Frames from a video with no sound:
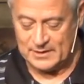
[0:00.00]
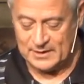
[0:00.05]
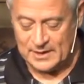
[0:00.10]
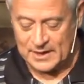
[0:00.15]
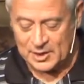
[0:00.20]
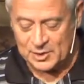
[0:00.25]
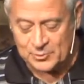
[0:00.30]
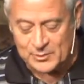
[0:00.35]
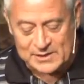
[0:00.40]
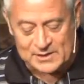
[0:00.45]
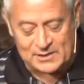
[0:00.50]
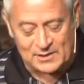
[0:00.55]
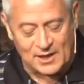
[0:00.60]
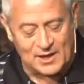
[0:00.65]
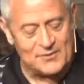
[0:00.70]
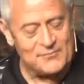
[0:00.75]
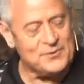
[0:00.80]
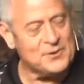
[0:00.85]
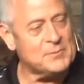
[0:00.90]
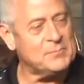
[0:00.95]
And we
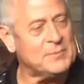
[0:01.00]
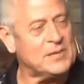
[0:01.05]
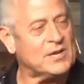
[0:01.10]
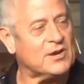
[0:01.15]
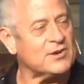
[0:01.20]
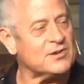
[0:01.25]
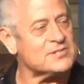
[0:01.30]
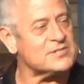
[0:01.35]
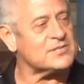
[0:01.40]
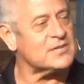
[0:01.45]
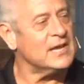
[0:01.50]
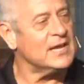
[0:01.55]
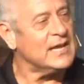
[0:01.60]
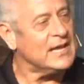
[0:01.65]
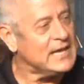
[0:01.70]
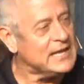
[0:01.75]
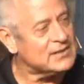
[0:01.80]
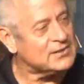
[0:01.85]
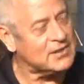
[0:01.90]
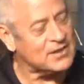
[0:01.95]
love him because
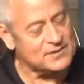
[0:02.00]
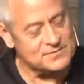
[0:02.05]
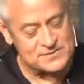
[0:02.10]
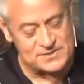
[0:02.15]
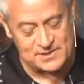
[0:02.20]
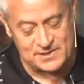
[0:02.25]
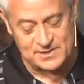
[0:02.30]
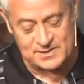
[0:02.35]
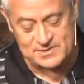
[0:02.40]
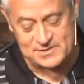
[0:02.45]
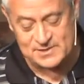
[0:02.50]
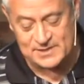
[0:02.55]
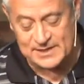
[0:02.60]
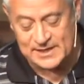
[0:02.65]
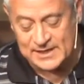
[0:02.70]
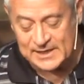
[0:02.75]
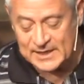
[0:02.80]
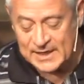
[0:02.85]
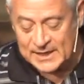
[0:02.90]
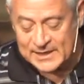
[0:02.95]
he loves us and
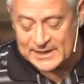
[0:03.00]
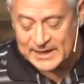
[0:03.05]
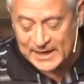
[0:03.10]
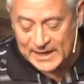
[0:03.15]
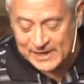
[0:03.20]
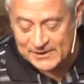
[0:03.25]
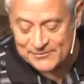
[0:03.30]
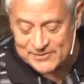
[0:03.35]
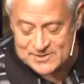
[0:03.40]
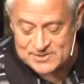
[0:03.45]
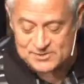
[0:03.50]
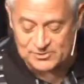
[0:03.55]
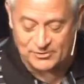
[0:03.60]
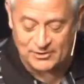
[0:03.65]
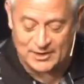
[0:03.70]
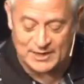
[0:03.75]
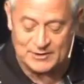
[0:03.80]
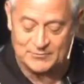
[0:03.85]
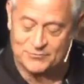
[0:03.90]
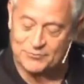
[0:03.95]
he gave his
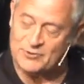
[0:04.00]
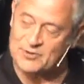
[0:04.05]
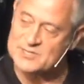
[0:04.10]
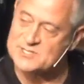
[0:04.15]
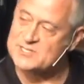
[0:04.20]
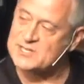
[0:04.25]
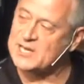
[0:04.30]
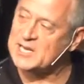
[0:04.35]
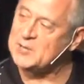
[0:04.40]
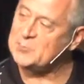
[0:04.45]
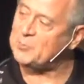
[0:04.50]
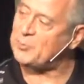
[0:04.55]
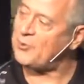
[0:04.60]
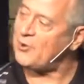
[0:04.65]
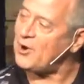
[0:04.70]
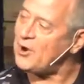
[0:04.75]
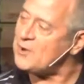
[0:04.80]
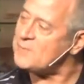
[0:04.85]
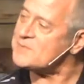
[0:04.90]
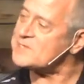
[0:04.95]
life for us and he
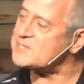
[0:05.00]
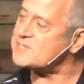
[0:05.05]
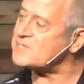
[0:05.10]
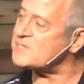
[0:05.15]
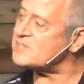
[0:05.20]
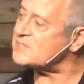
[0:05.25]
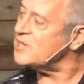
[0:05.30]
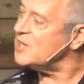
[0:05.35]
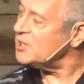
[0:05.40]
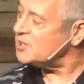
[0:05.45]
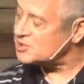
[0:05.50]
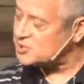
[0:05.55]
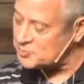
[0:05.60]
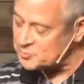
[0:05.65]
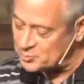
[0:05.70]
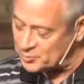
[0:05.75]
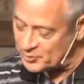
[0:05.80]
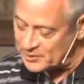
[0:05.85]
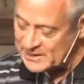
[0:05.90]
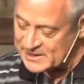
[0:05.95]
promises to
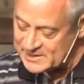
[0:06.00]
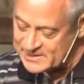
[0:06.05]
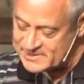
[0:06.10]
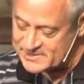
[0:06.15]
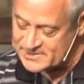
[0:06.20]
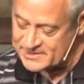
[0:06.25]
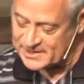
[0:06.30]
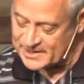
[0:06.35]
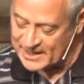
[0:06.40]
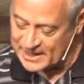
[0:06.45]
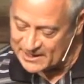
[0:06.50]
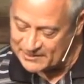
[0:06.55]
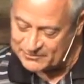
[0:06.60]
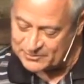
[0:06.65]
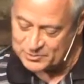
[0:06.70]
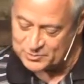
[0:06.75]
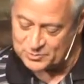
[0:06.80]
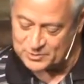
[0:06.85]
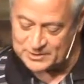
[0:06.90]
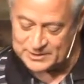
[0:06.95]
bring us to
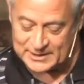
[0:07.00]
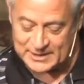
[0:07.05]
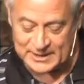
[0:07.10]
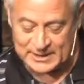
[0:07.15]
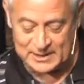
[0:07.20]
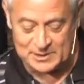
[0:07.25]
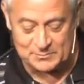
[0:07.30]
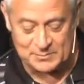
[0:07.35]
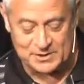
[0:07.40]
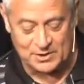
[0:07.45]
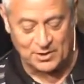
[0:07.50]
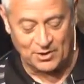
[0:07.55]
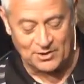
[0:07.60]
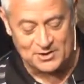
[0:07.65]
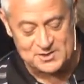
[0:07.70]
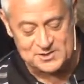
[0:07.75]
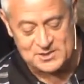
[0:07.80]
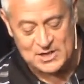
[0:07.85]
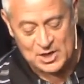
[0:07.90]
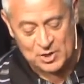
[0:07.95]
heaven one day. And
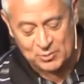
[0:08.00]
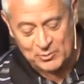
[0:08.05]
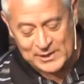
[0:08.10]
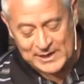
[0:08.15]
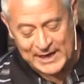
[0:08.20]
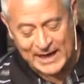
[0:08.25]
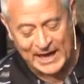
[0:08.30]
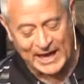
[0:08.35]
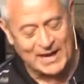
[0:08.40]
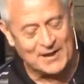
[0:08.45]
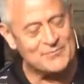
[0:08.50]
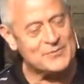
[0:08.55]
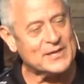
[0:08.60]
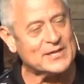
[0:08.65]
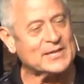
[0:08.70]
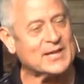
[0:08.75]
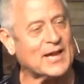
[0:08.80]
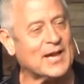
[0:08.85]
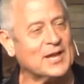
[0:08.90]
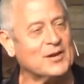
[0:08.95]
because we have
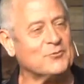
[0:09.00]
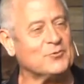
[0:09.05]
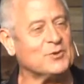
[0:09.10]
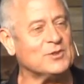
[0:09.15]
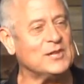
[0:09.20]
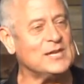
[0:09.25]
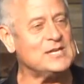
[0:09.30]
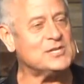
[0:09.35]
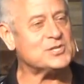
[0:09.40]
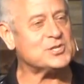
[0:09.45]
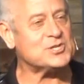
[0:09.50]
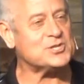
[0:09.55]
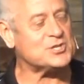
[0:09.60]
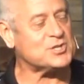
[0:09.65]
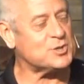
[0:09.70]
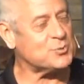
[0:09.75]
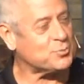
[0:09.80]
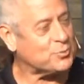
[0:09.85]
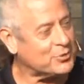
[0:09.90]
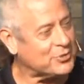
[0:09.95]
that kind of
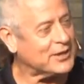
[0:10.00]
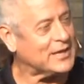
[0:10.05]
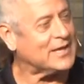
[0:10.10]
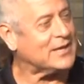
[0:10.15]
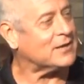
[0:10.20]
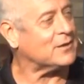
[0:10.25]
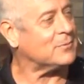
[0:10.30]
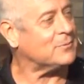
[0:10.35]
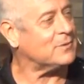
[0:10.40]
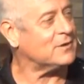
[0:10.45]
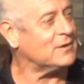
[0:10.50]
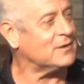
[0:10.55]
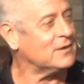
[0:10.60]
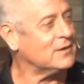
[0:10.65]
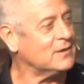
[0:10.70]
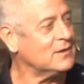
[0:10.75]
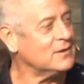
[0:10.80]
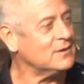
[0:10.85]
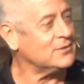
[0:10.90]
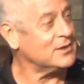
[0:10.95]
relationship with him,
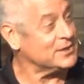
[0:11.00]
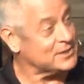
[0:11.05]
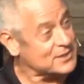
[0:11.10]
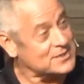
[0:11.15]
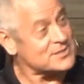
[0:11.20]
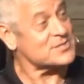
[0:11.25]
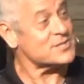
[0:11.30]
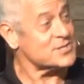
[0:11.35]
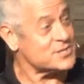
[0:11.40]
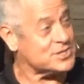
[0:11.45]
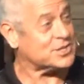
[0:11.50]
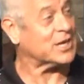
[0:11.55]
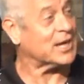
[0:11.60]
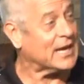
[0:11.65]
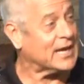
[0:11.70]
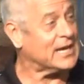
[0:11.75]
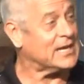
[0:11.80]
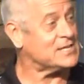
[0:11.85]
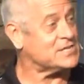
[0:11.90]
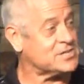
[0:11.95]
that doesn't
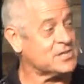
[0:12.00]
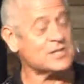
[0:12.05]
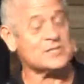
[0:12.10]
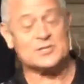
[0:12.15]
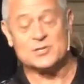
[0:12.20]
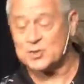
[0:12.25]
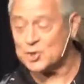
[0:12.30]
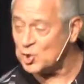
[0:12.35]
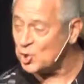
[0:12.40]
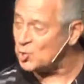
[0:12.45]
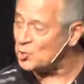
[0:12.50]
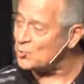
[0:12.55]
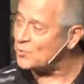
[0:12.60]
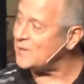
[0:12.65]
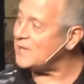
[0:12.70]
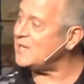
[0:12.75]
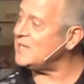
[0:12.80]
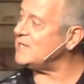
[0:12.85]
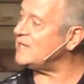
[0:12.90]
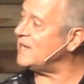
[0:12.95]
change, doesn't go
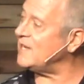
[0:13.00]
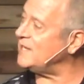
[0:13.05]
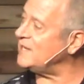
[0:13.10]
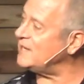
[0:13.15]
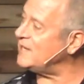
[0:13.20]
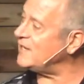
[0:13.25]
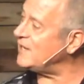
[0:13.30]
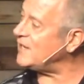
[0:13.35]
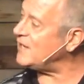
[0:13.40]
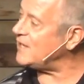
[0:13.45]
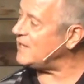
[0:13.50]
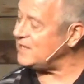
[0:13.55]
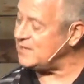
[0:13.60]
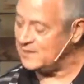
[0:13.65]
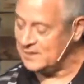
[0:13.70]
away day to day.